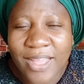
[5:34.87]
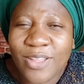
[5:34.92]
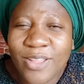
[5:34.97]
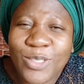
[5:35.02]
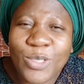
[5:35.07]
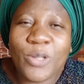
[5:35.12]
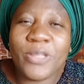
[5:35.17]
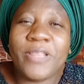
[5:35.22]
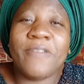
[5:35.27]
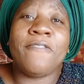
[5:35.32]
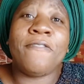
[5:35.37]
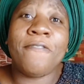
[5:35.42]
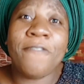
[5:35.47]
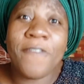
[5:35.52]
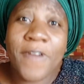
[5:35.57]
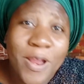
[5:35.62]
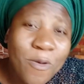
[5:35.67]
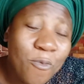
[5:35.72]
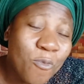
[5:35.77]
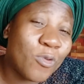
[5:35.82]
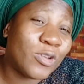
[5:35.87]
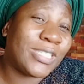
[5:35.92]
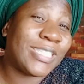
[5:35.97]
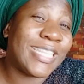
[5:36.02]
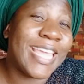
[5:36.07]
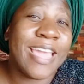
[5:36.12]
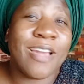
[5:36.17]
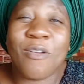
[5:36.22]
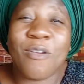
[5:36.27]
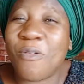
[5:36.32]
So the friend was
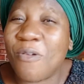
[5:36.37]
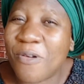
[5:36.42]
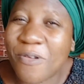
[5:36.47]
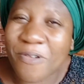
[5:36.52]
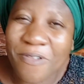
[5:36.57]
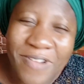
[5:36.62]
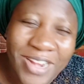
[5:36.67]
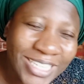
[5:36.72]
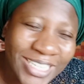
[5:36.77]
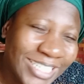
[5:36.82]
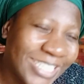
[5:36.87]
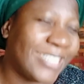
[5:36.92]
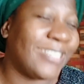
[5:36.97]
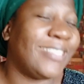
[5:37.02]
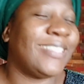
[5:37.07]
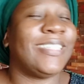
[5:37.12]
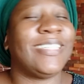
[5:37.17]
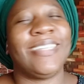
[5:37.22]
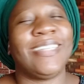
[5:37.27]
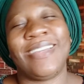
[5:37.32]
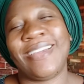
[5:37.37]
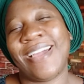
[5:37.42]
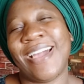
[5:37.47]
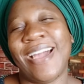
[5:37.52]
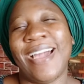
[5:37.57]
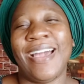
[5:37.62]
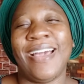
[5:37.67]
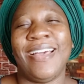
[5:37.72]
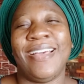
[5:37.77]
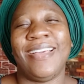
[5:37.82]
encouraging Chika,